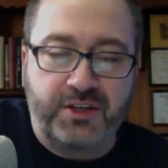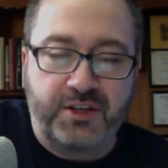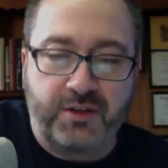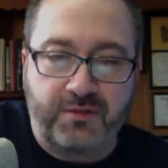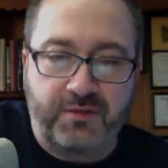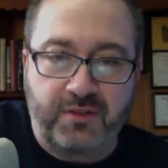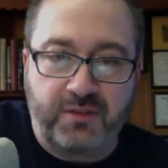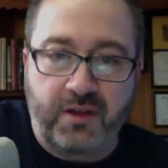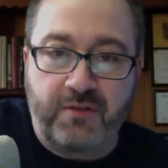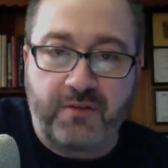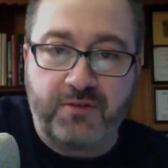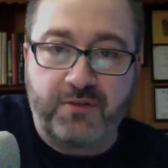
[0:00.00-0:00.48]

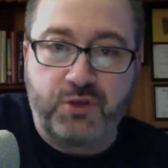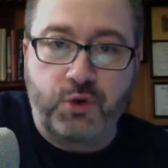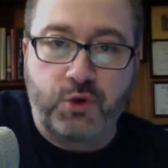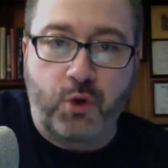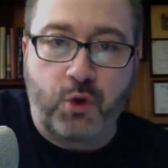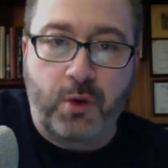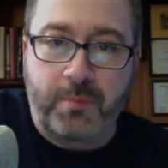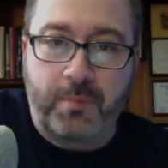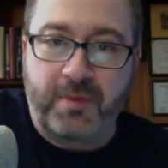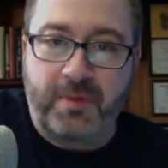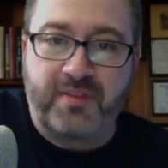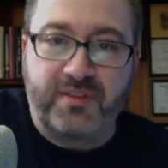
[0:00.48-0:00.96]
of
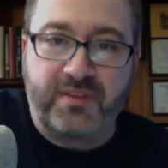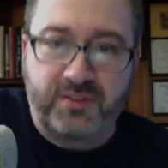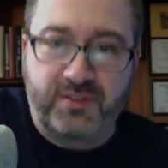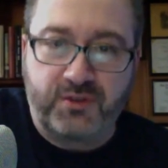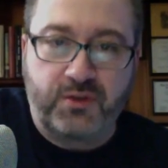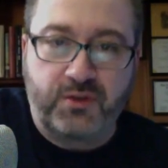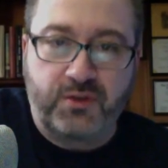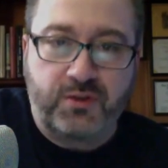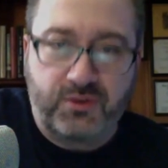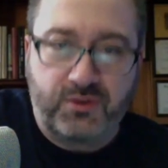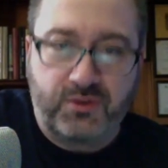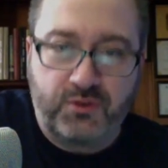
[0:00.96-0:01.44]
Lovejoy. But the
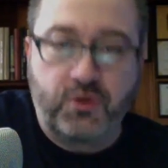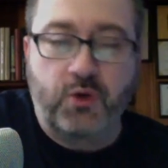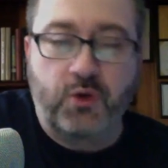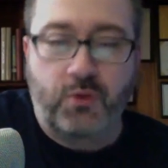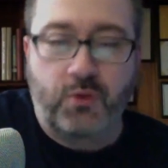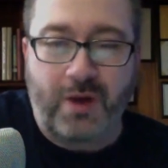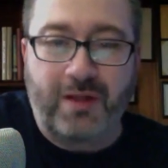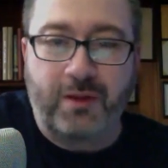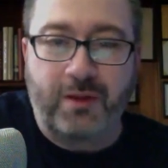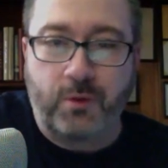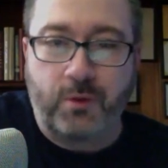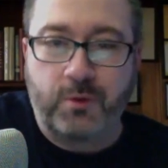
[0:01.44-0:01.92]

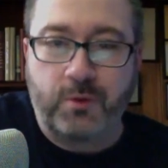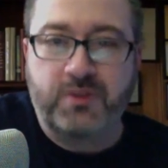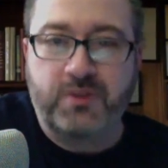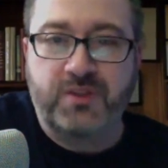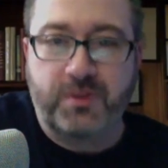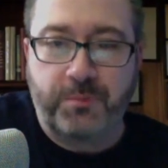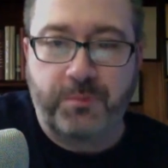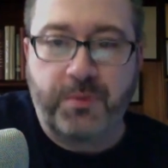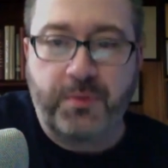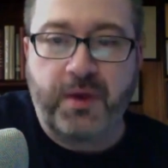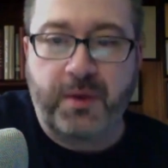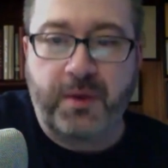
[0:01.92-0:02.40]
Zuccarello was
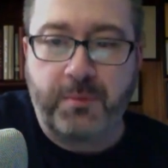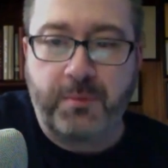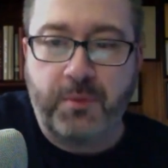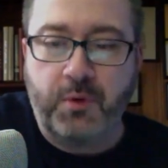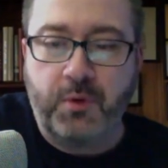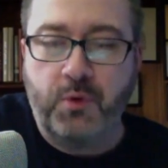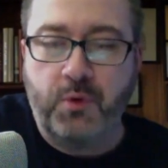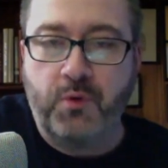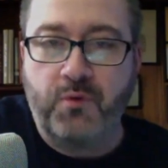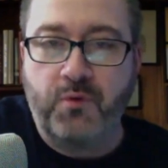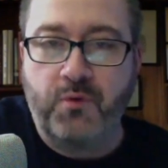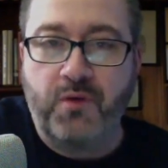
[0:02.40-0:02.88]
the big
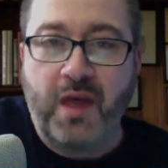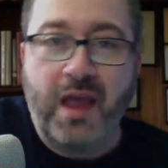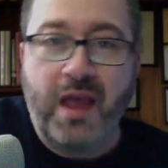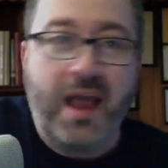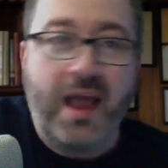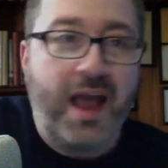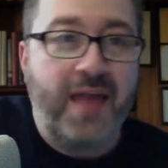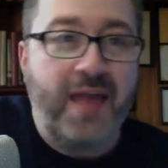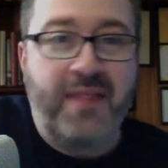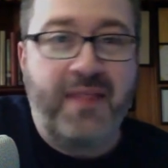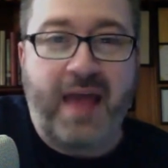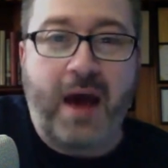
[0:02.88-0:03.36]
move,
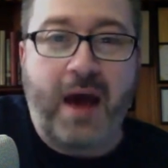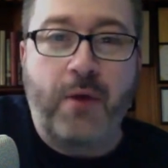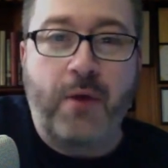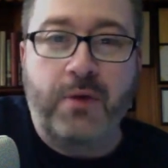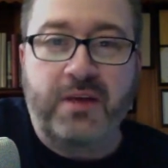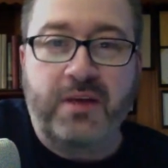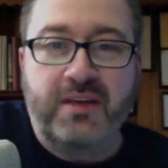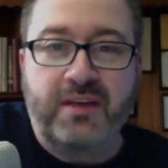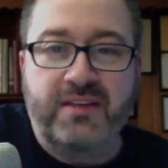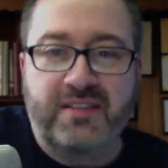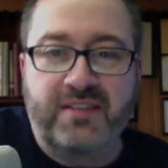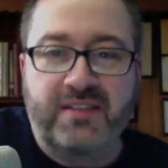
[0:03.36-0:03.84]
and now
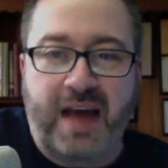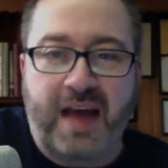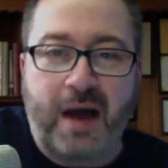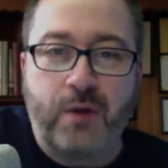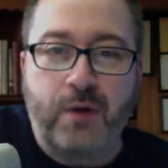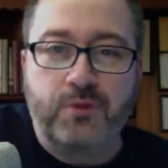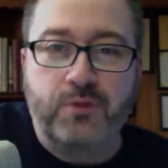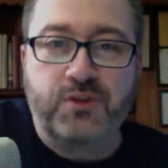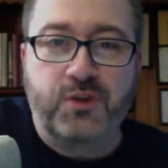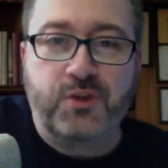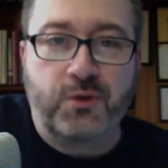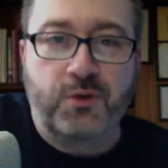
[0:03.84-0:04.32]
he's
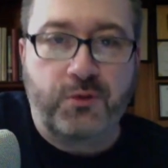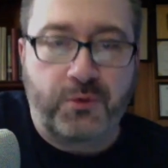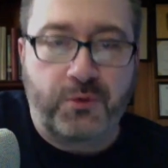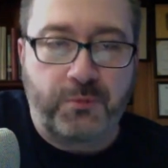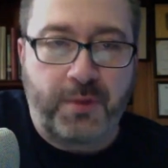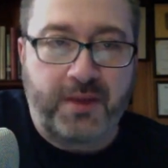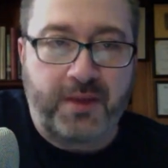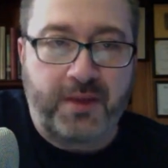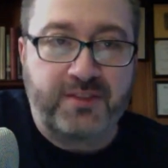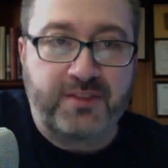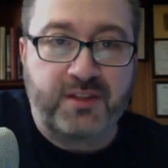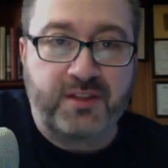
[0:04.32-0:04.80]
out. So they're
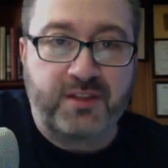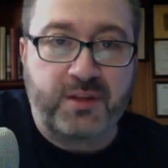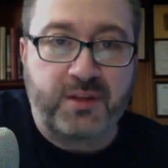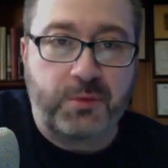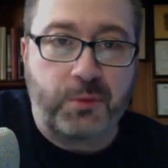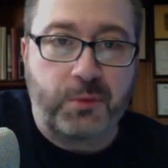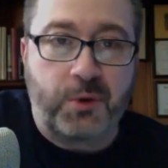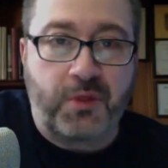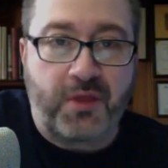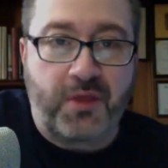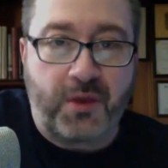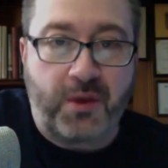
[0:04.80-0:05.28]
basically
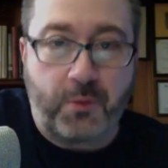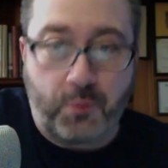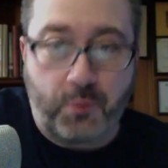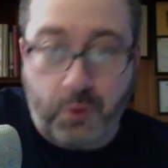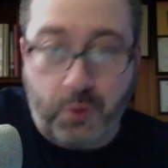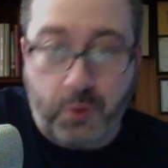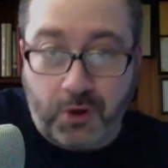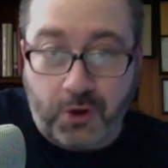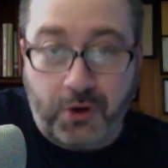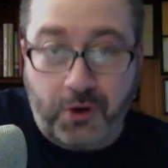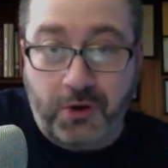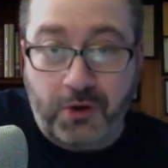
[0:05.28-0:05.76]
where they
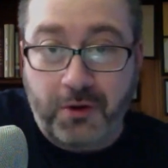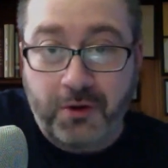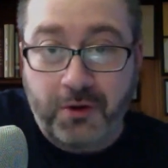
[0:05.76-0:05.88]
were.